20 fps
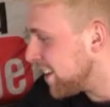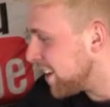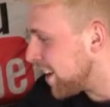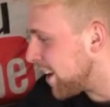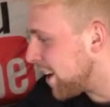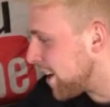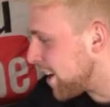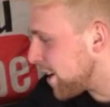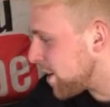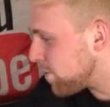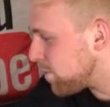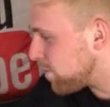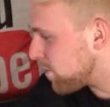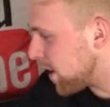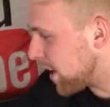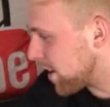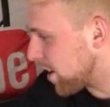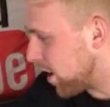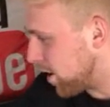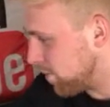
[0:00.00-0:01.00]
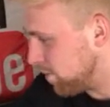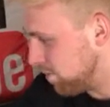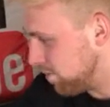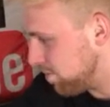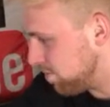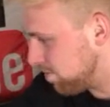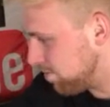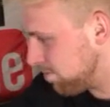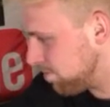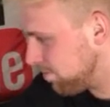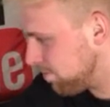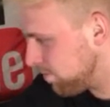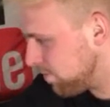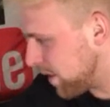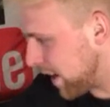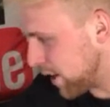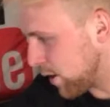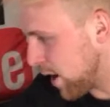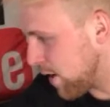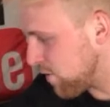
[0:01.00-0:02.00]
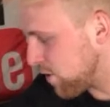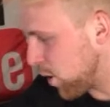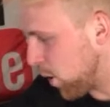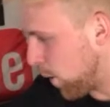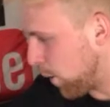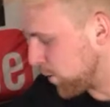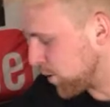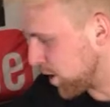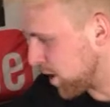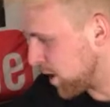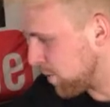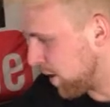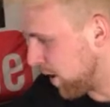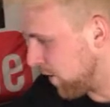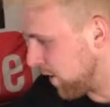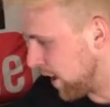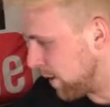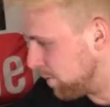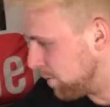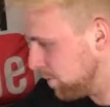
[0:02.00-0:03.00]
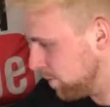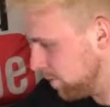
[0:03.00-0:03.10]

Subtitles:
Hang on, I don't even know what I was on about then.